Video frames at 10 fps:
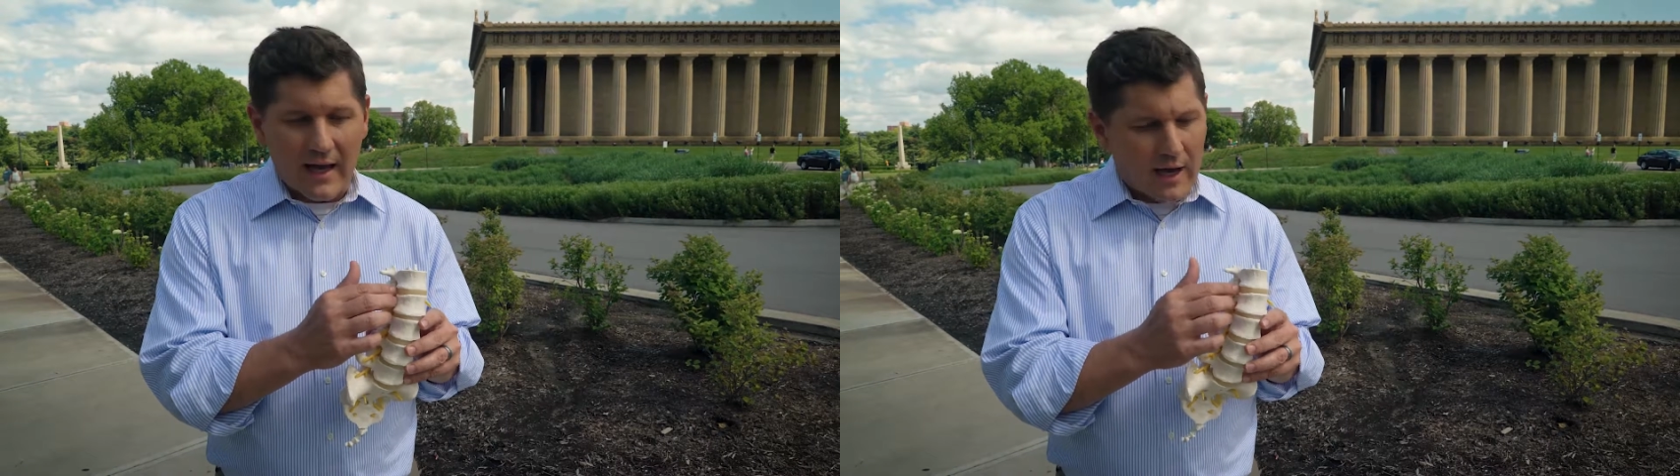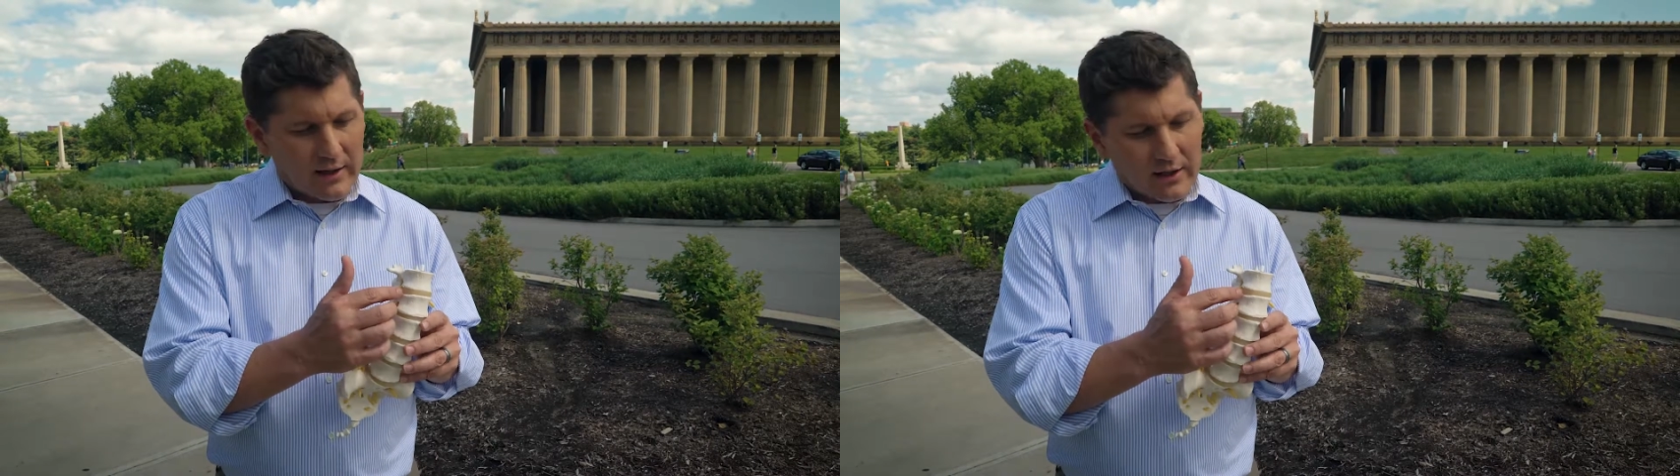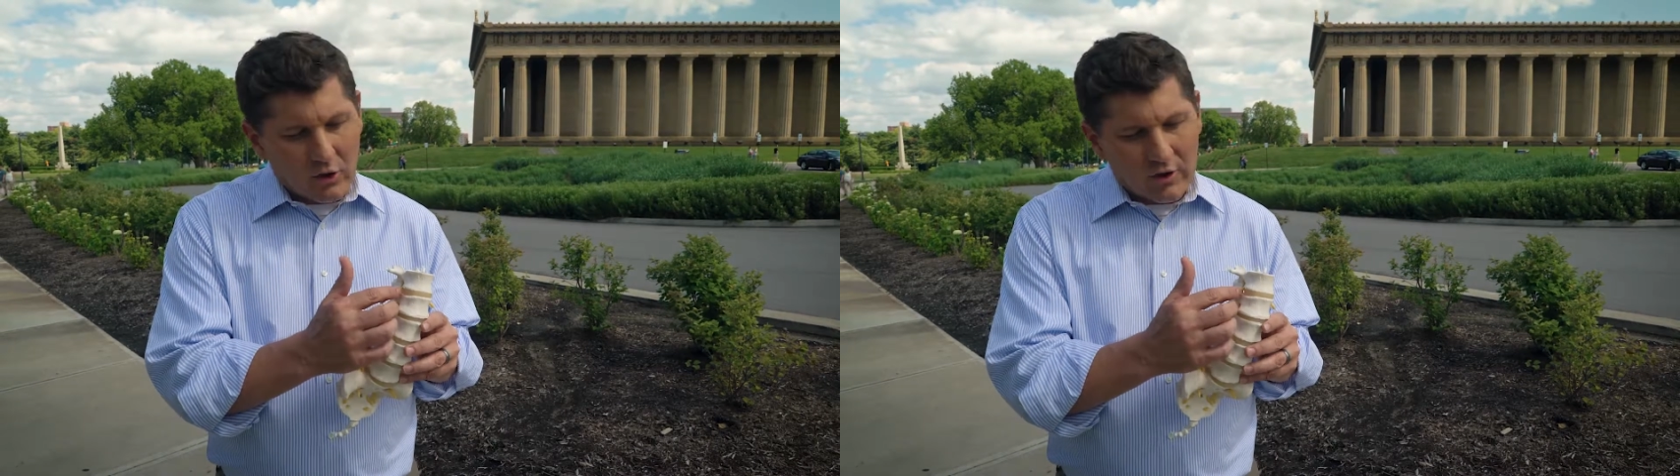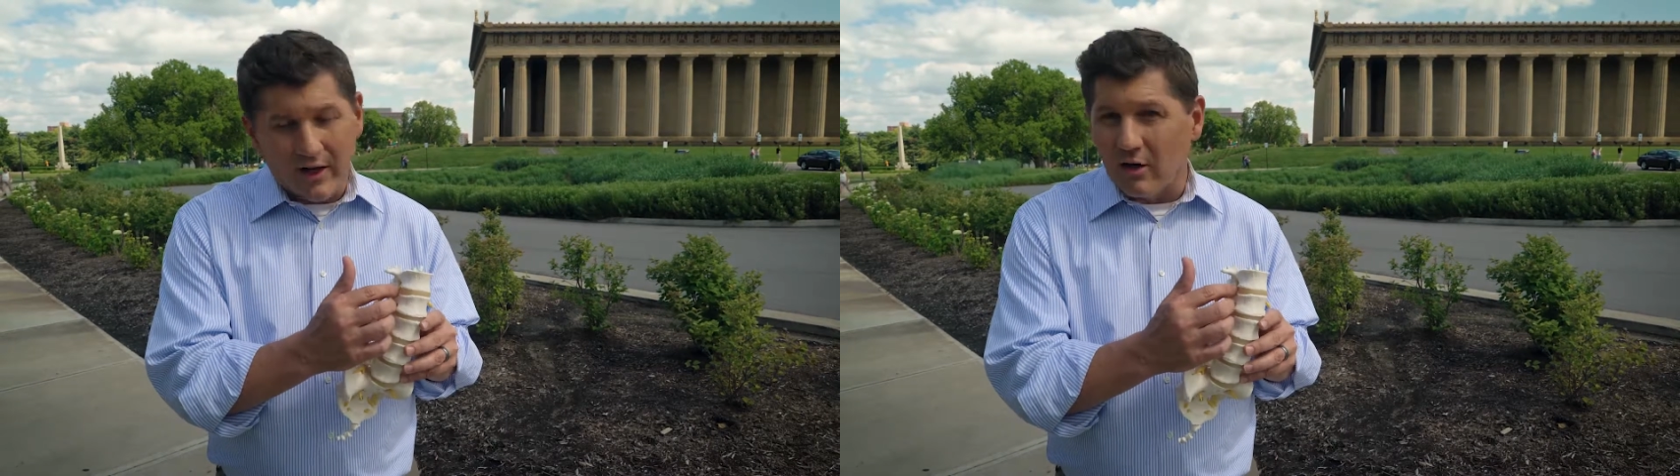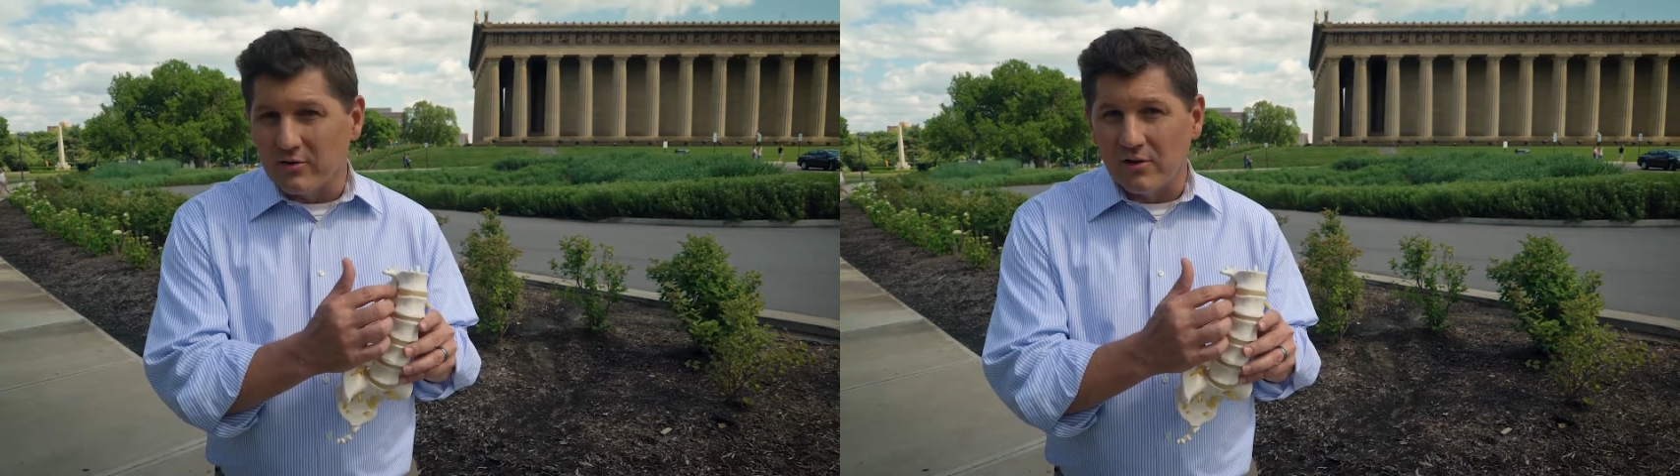out and could
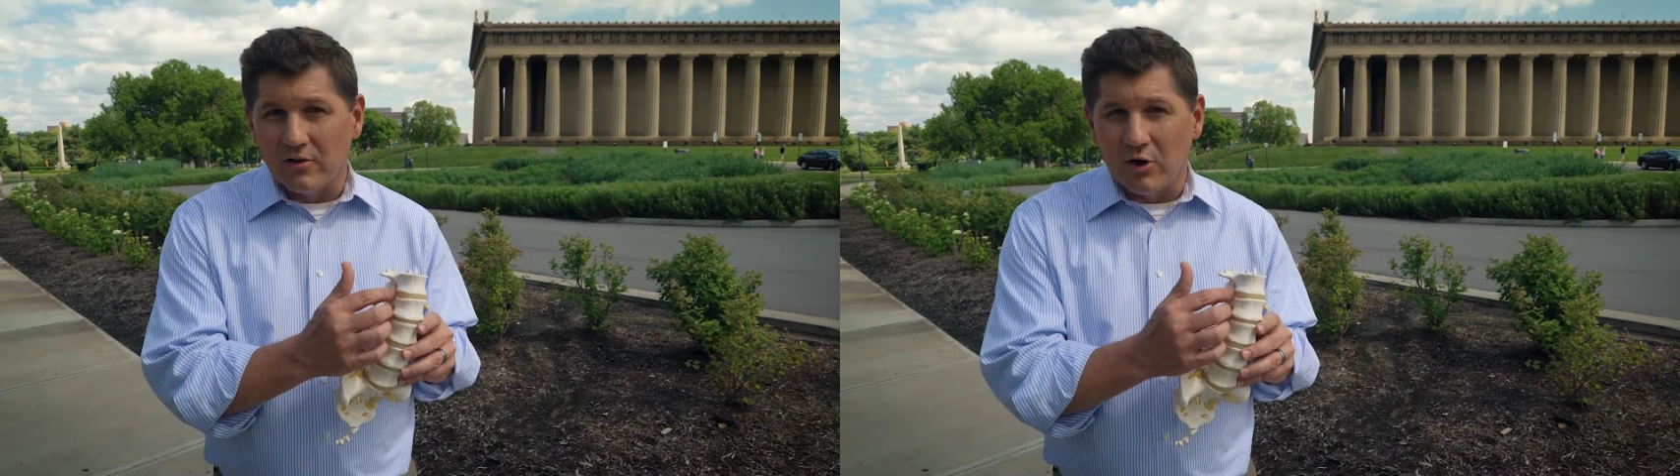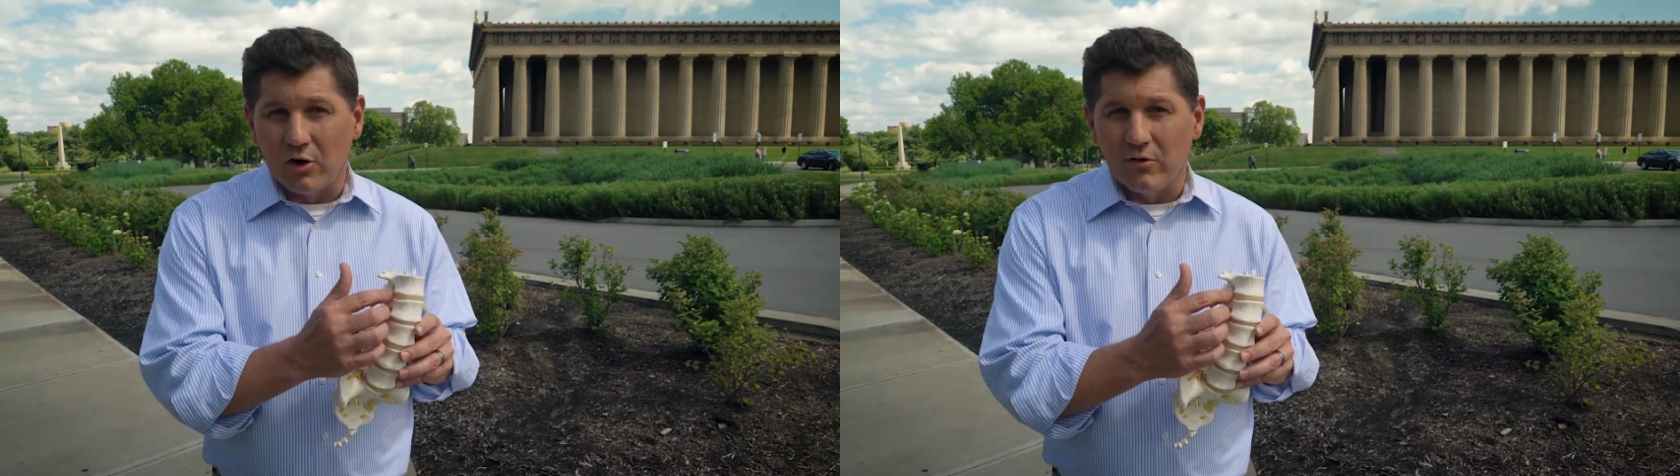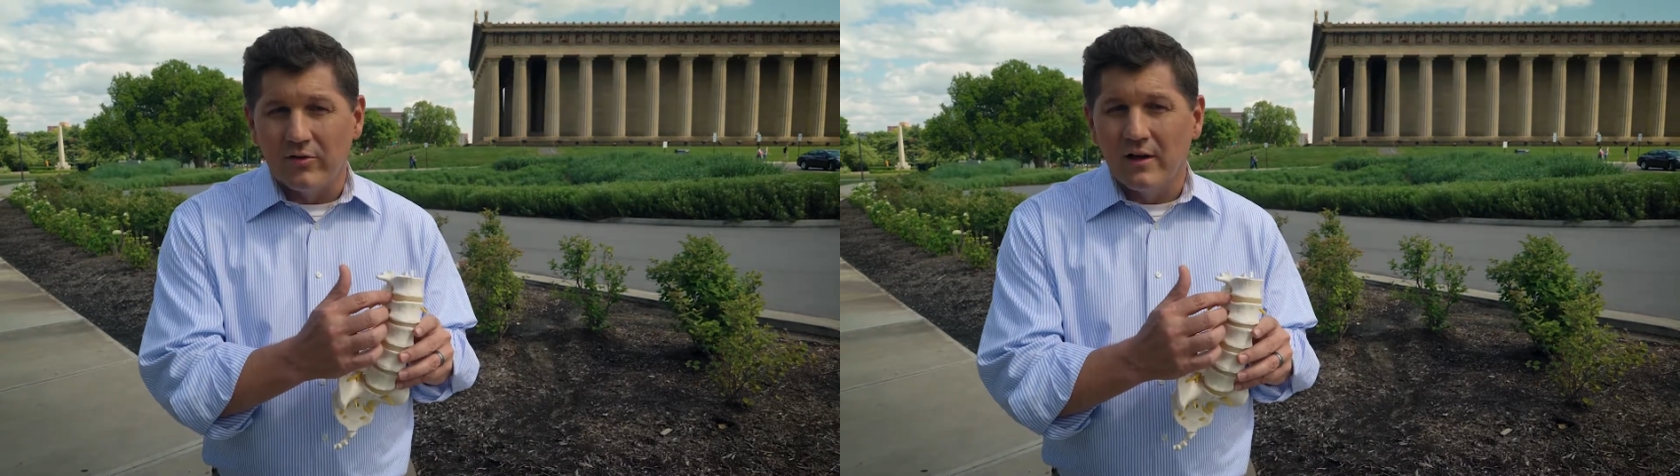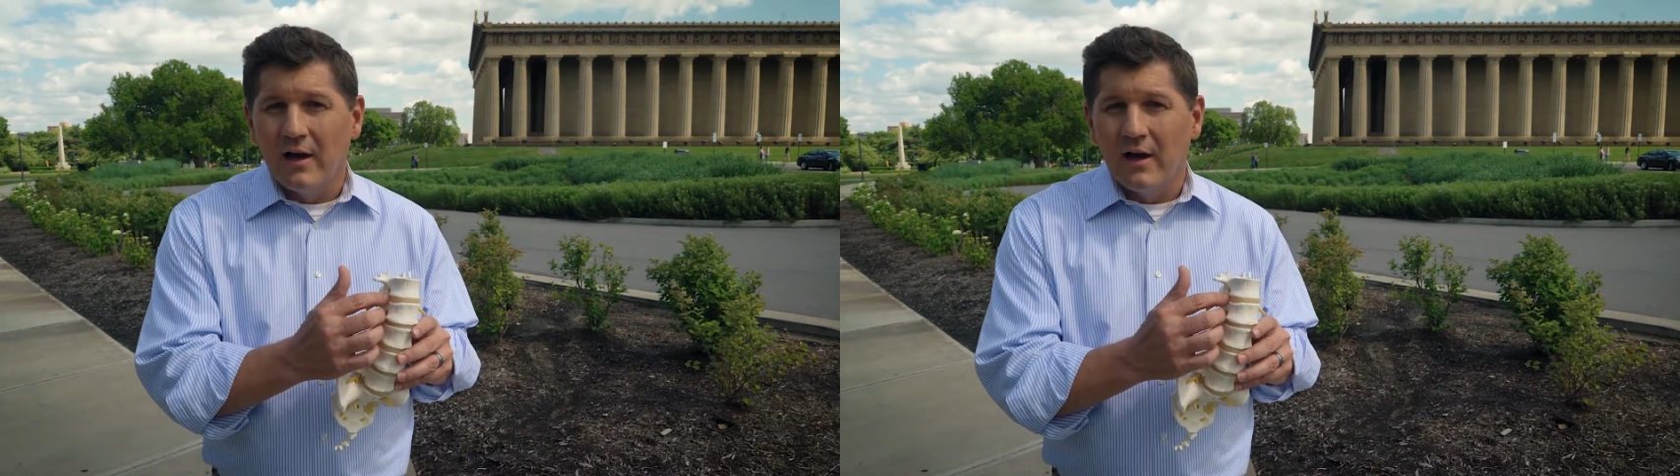get onto the nerve.